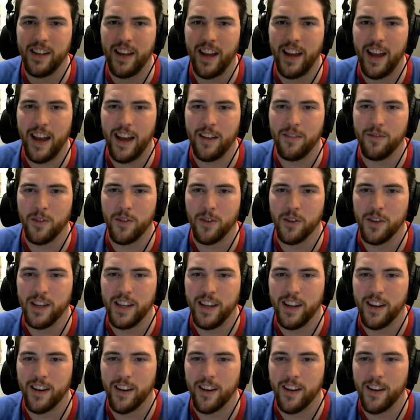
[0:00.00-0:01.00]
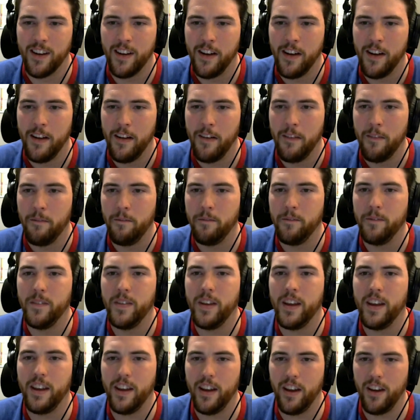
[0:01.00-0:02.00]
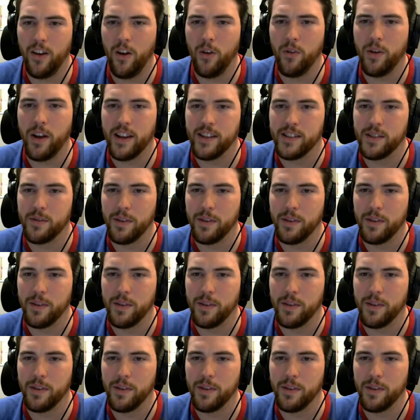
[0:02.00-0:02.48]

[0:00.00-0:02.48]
and the anvil here. Oh yeah,